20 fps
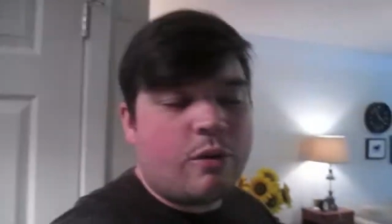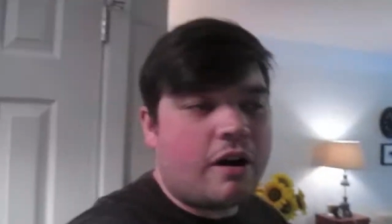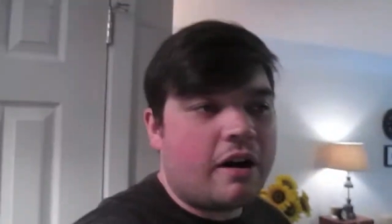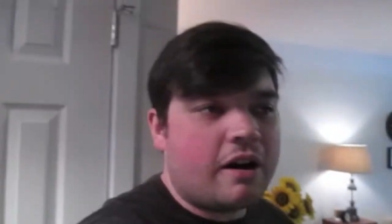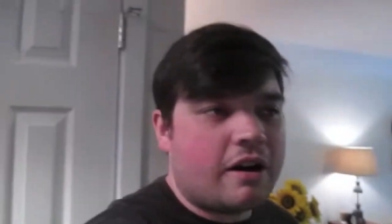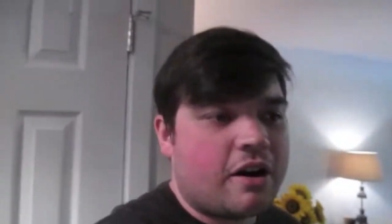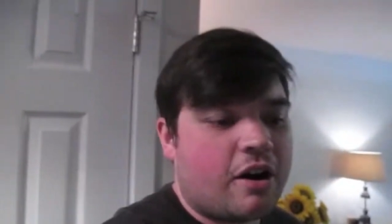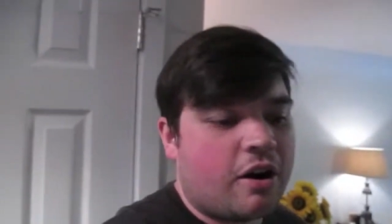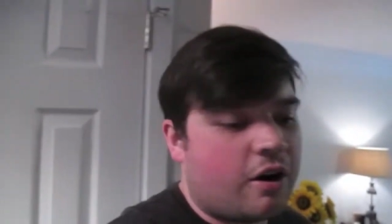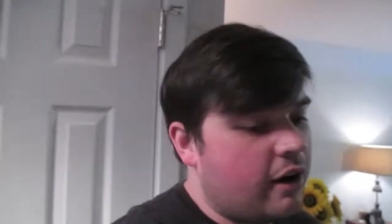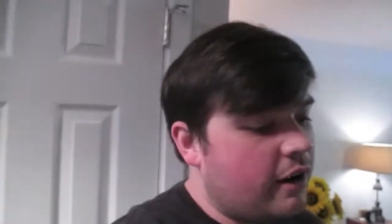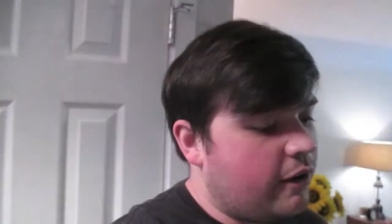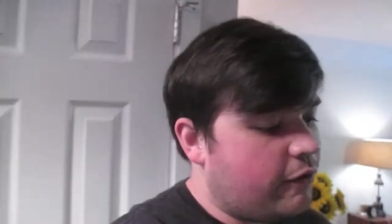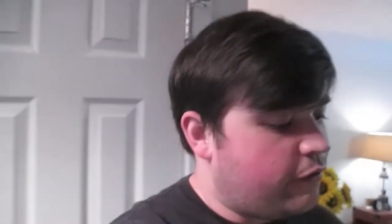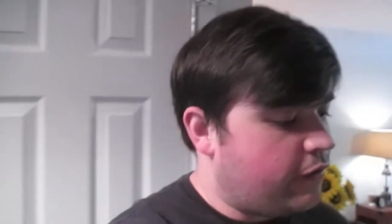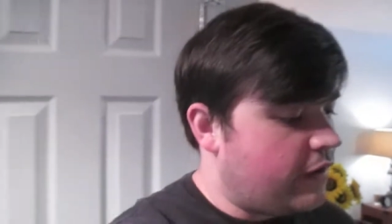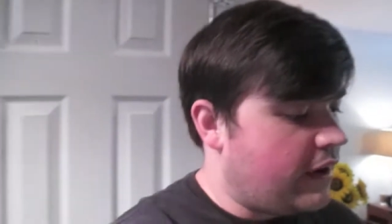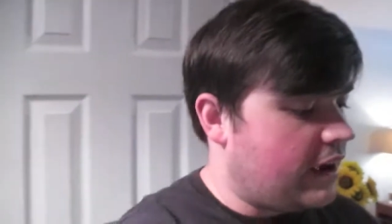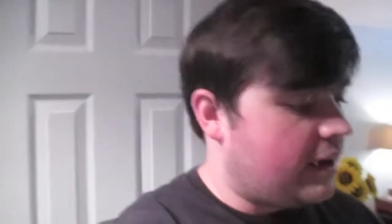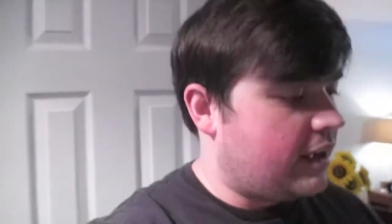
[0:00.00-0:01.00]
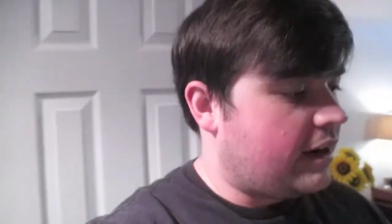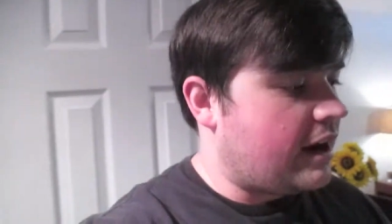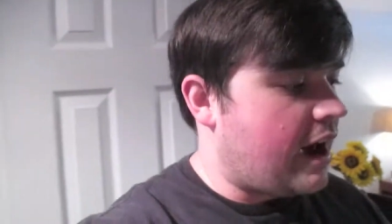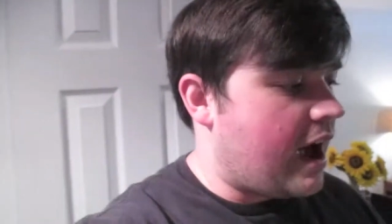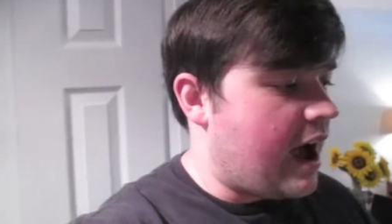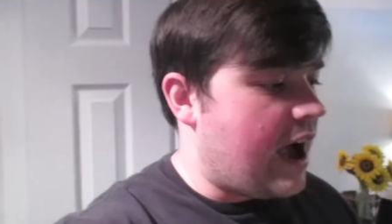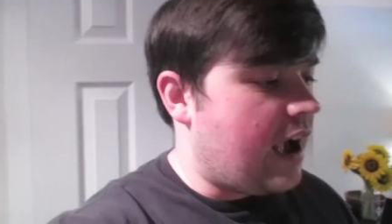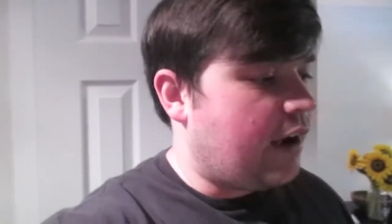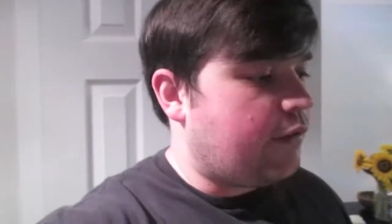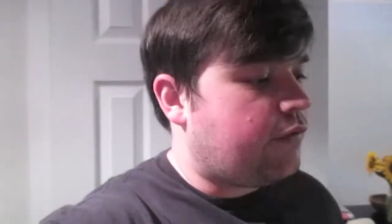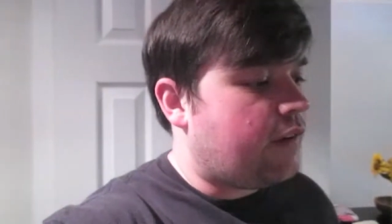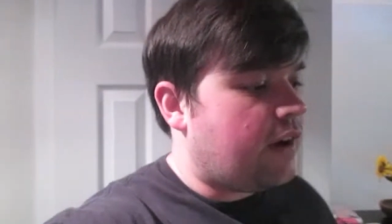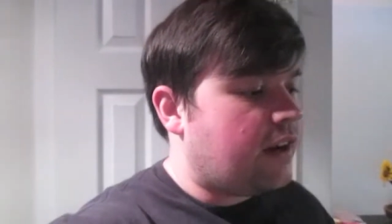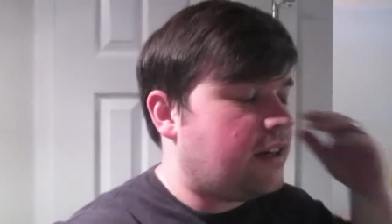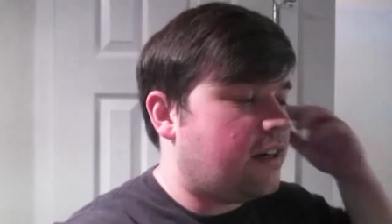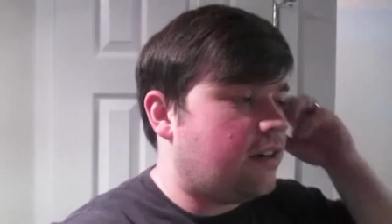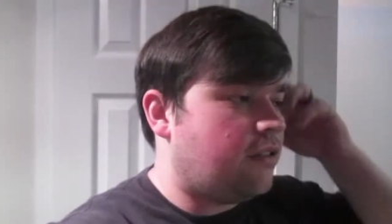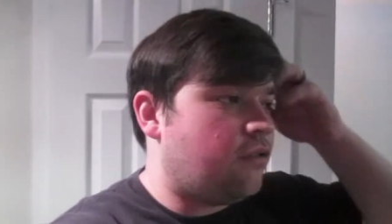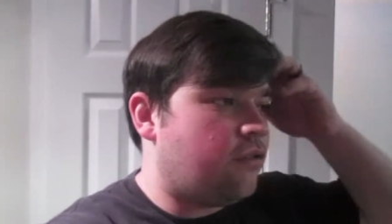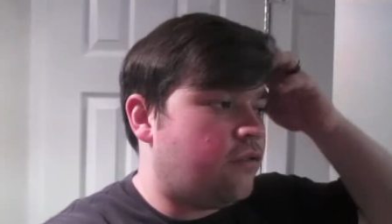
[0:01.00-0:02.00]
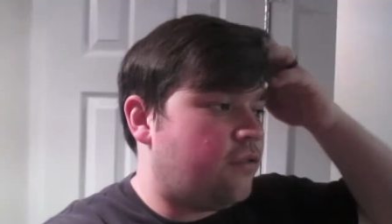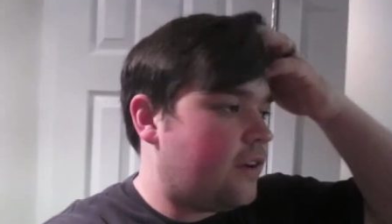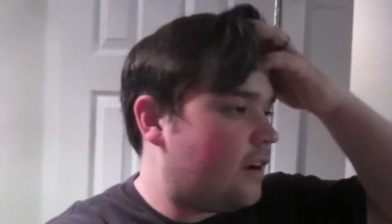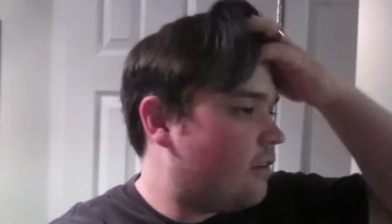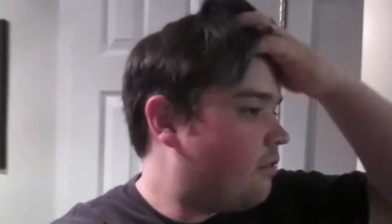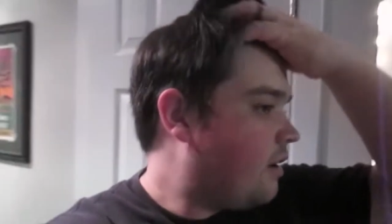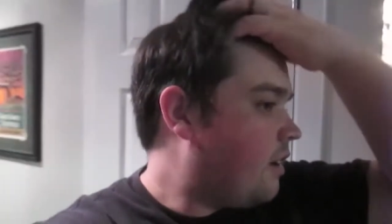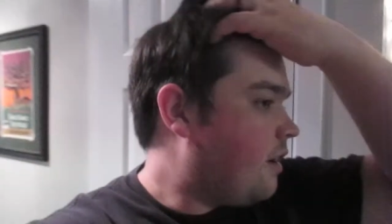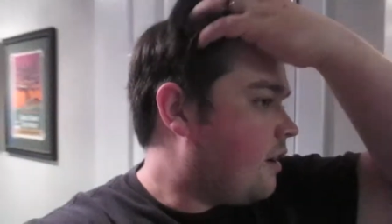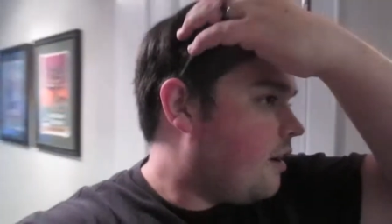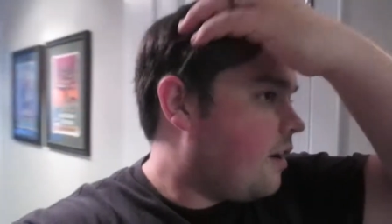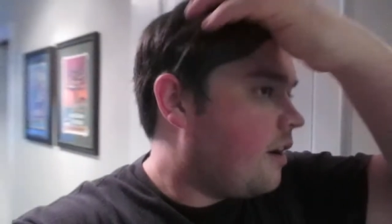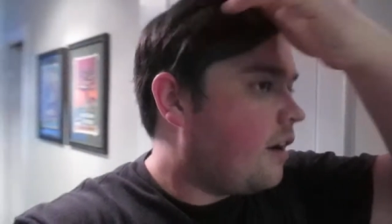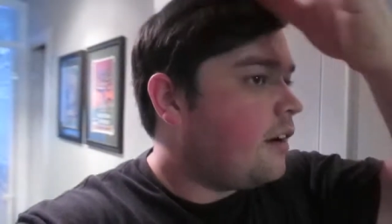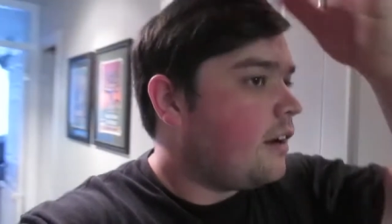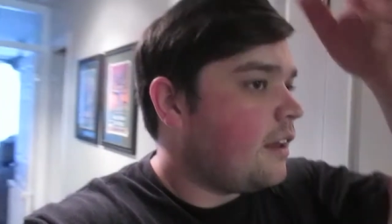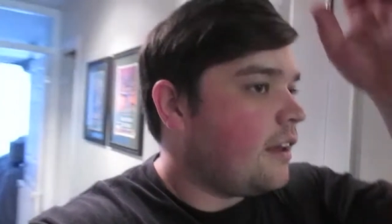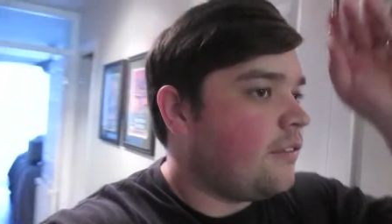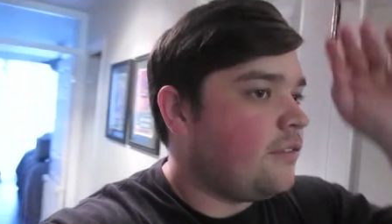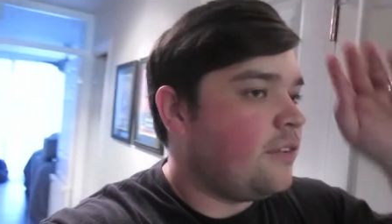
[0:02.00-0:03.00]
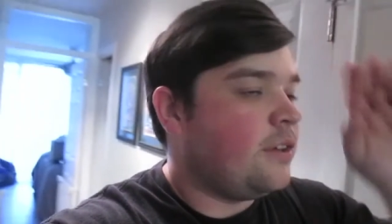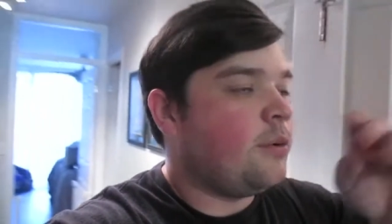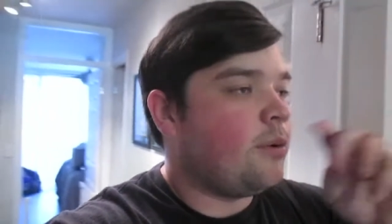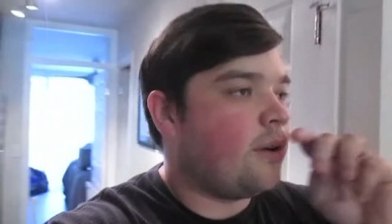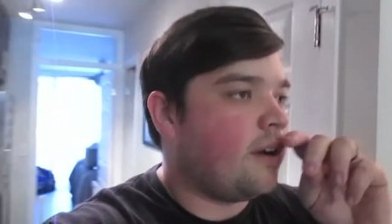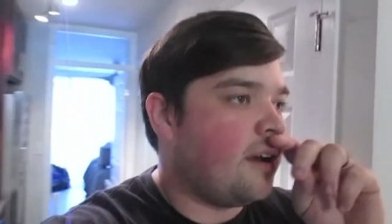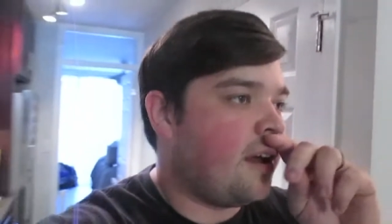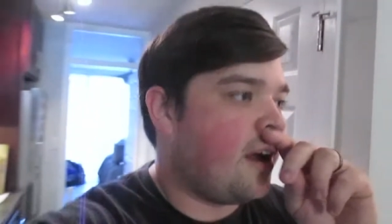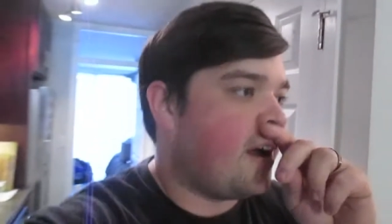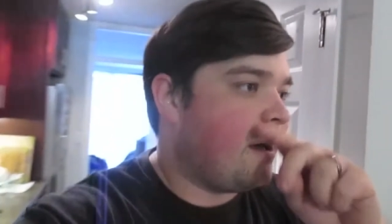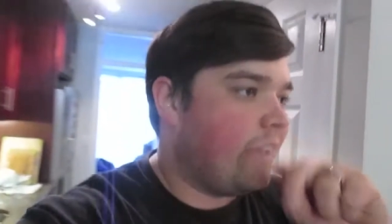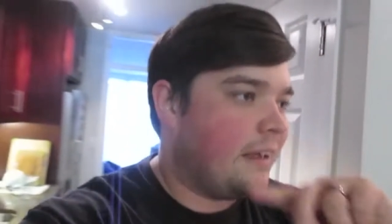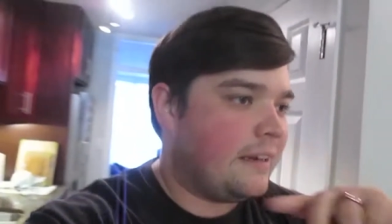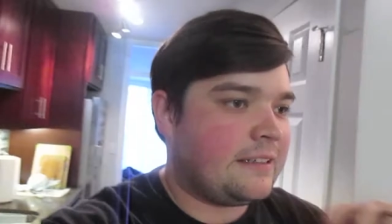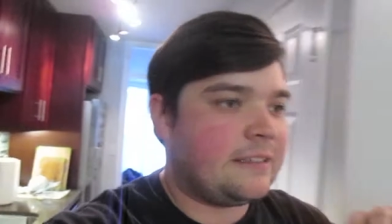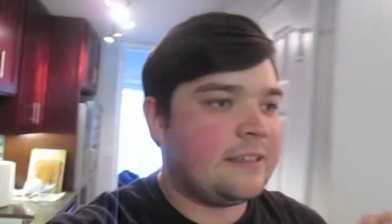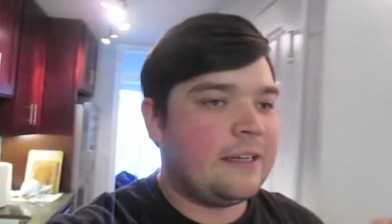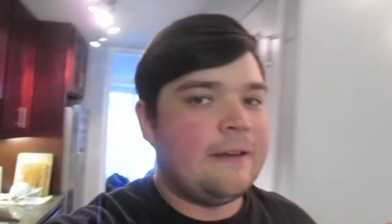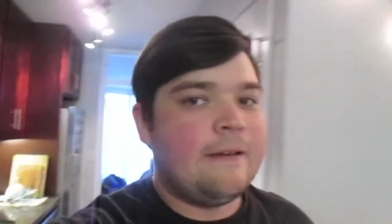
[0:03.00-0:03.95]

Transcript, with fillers: are a curry fan, I find it very hard if you are not,